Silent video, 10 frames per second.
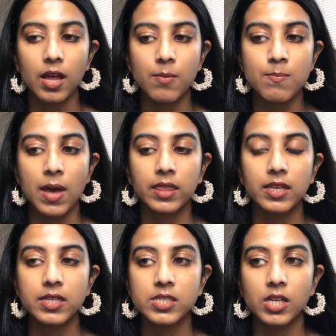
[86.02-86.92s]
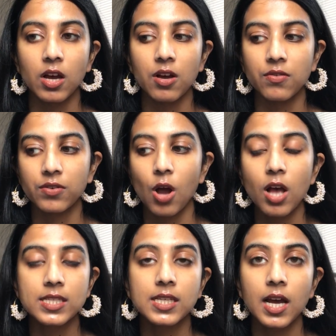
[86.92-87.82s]
methods of
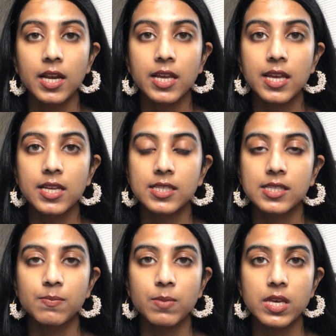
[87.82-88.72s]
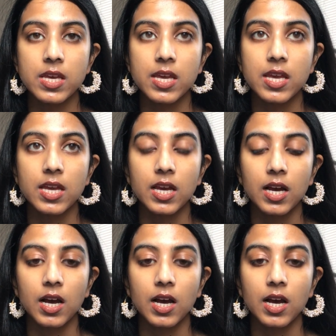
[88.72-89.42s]
cost cuttings, being